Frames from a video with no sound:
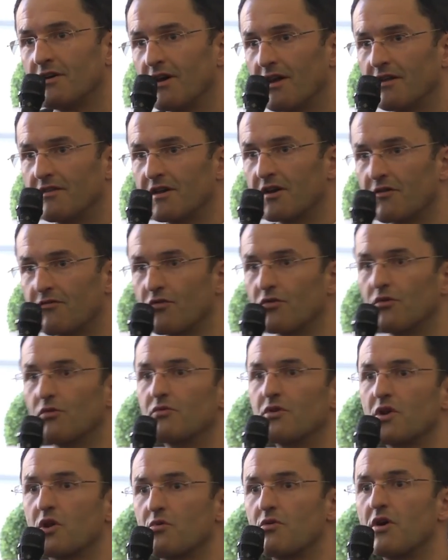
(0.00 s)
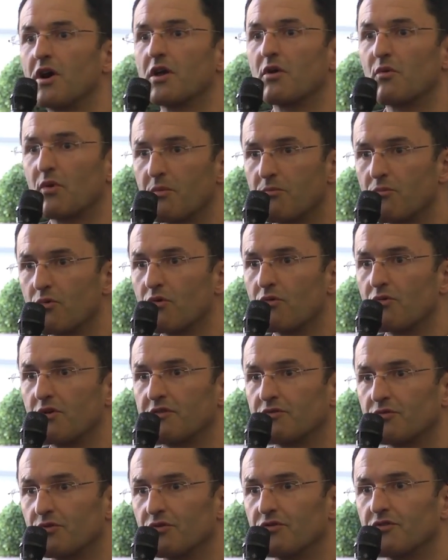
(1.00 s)
and therefore requiring more
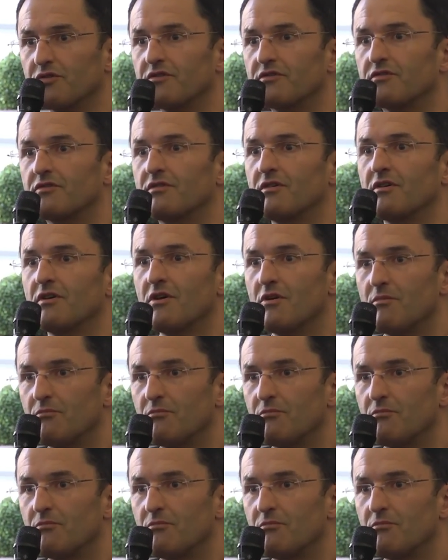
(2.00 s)
resources,